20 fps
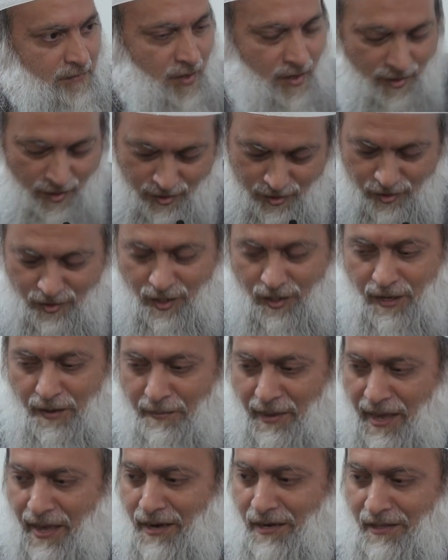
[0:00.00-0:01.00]
And this is the
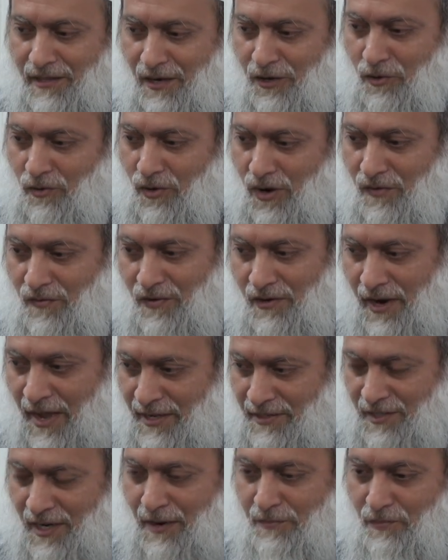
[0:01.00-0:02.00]
command that whoever
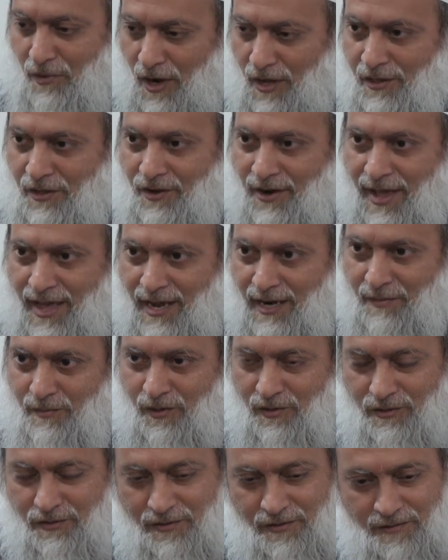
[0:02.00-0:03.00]
has not brought their
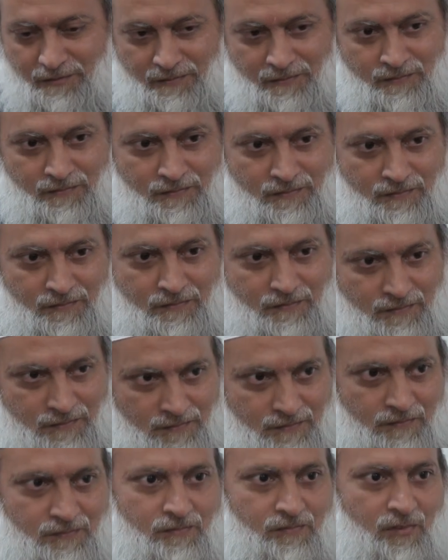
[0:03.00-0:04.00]
animals,
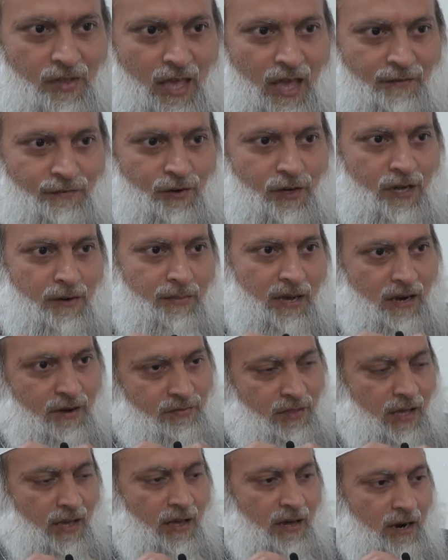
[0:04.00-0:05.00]
they have to come out
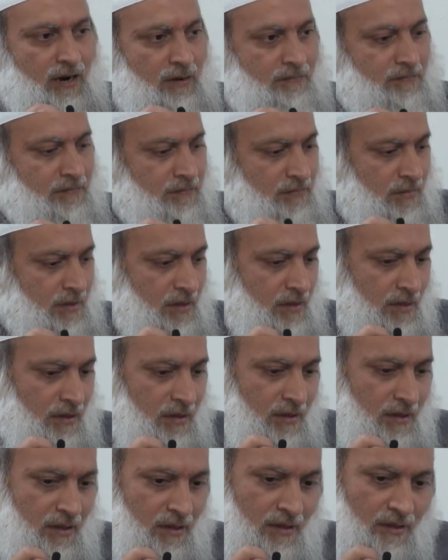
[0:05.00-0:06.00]
of the ihram."
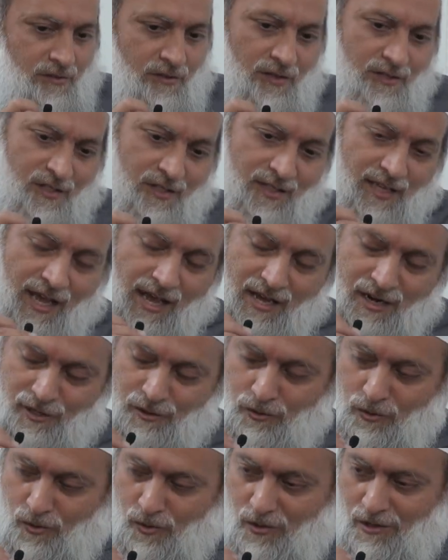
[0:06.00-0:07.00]
So he says, "Ya
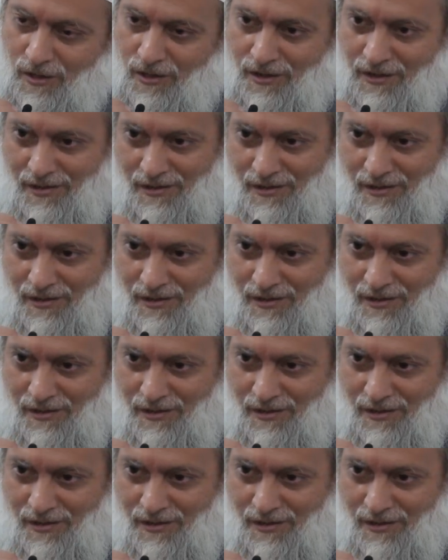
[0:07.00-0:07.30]
Rasulullah,